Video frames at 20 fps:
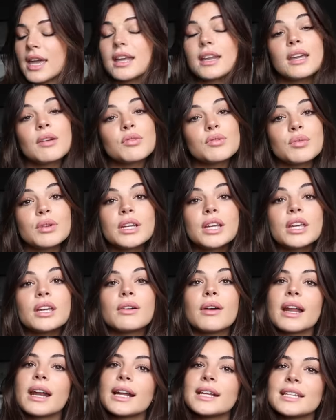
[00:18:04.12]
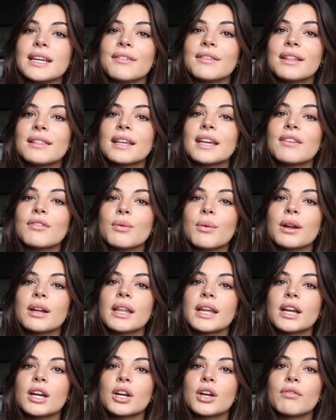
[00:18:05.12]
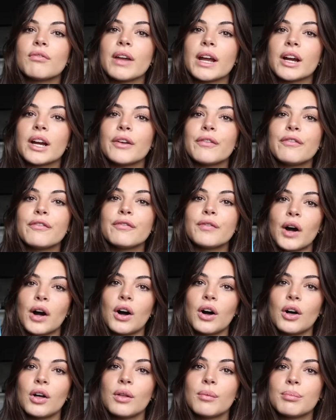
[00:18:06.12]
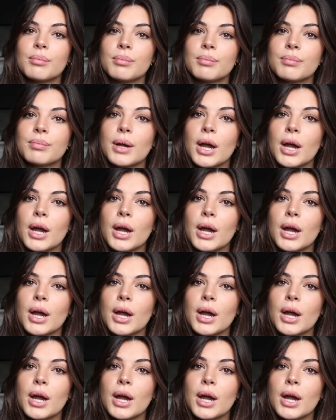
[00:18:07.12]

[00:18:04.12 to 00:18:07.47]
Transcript: And it was really cute. And I definitely think if you want like a very fall